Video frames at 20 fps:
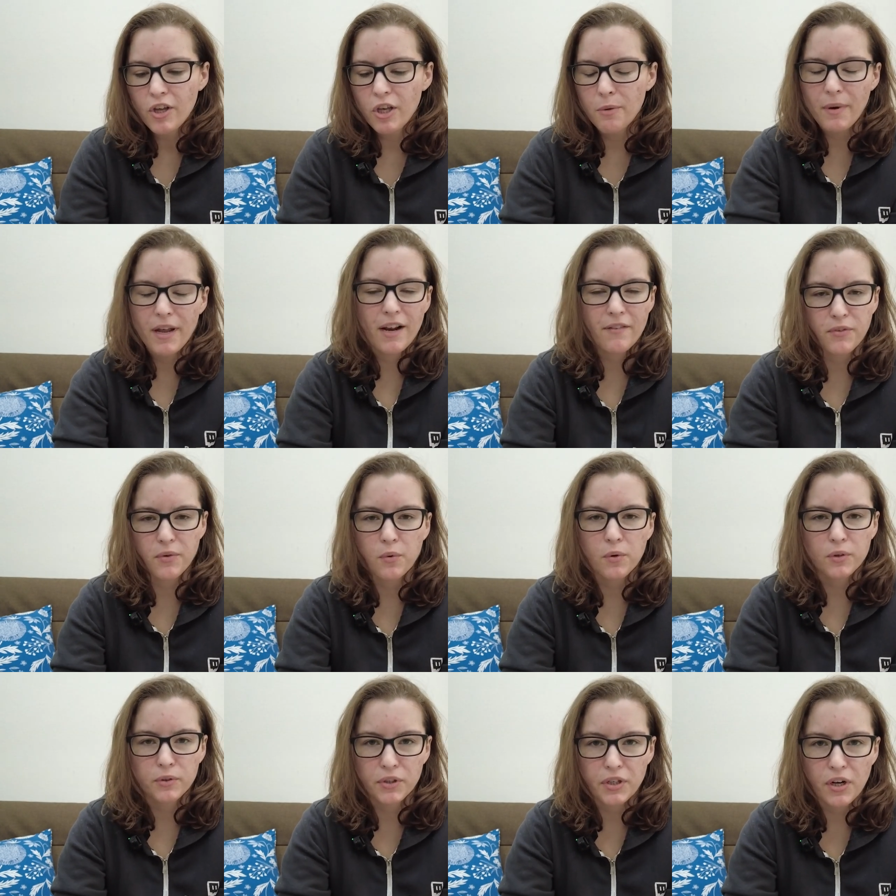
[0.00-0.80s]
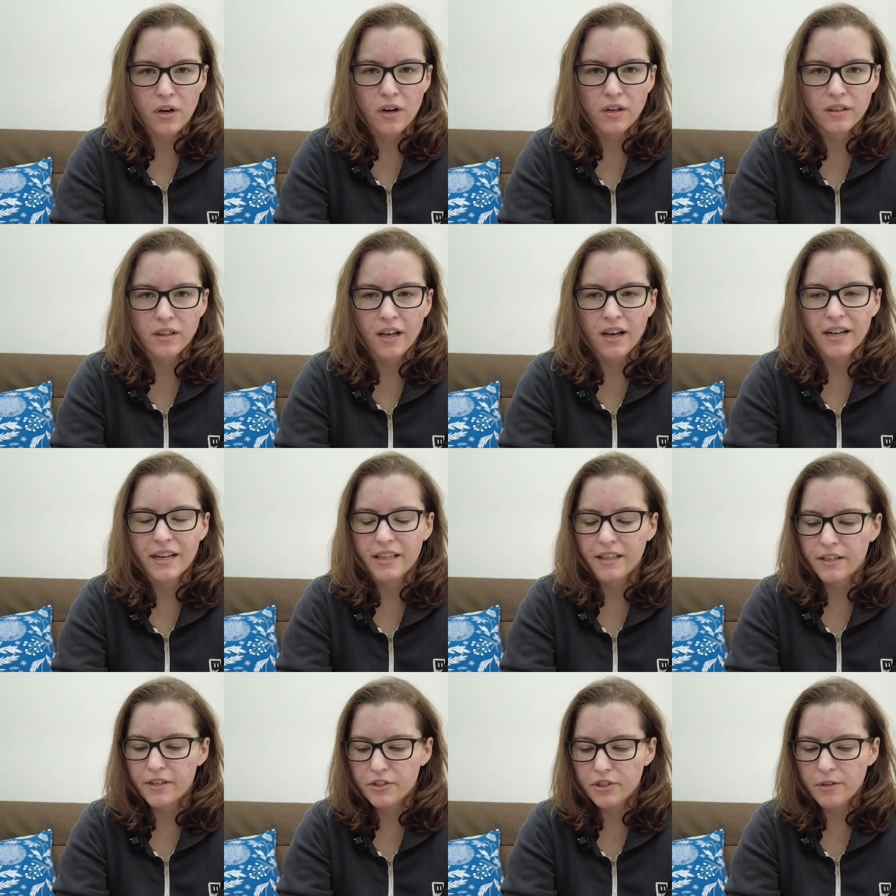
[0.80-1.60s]
You might have to order it online
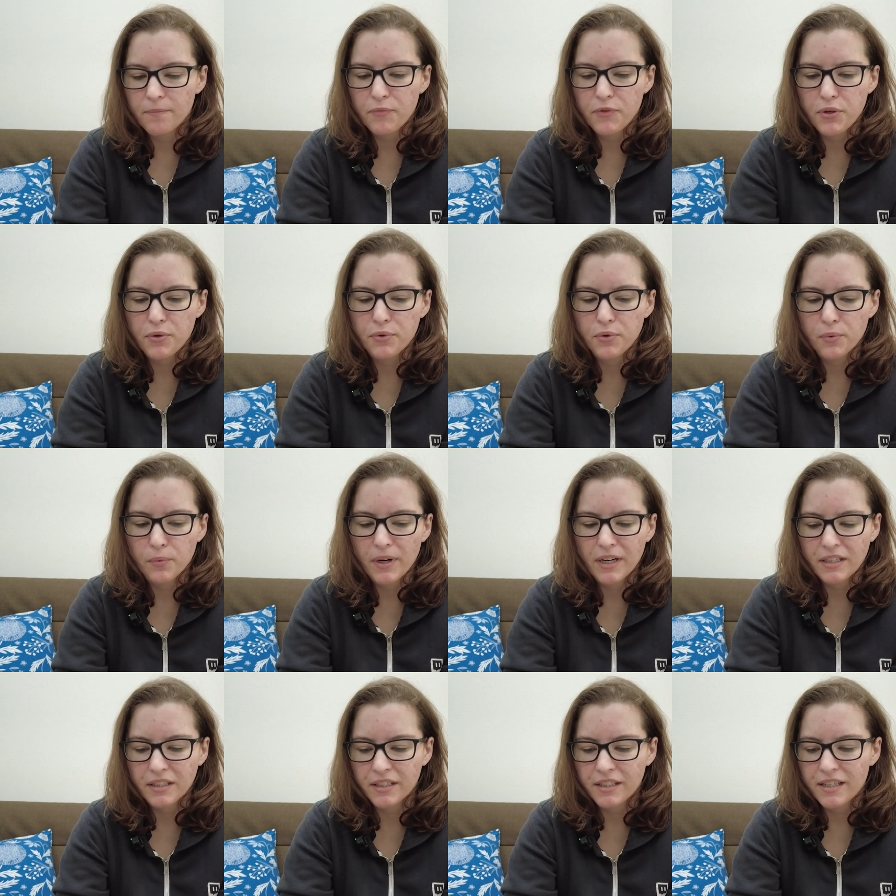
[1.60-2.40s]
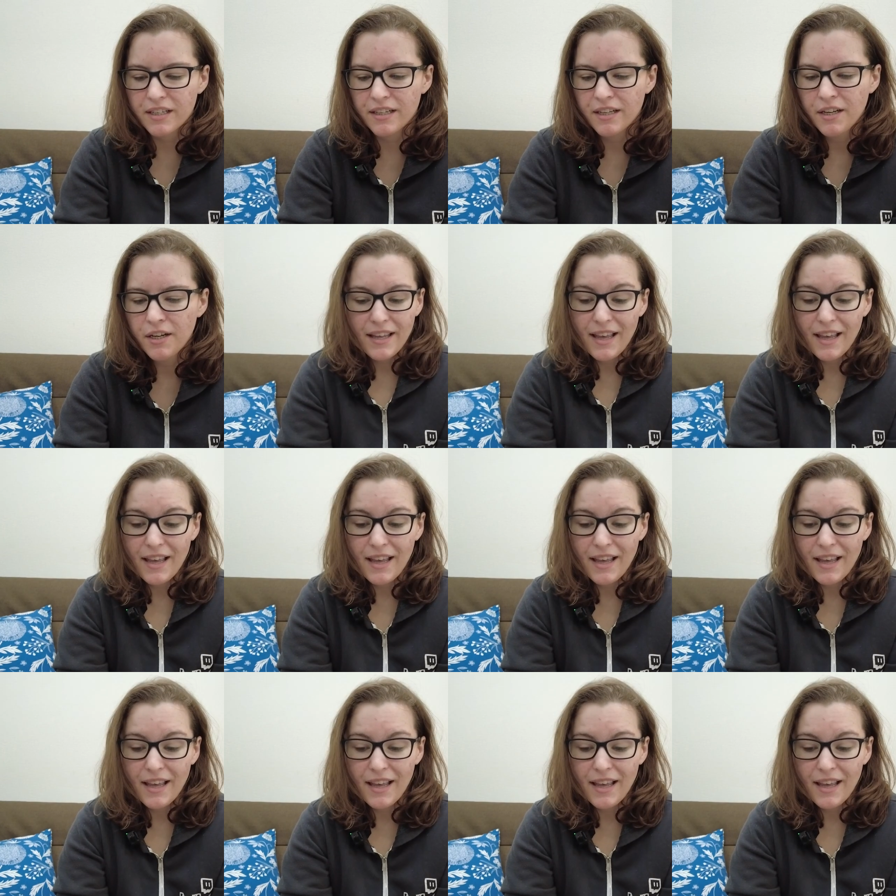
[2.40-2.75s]
and get it shipped to you directly.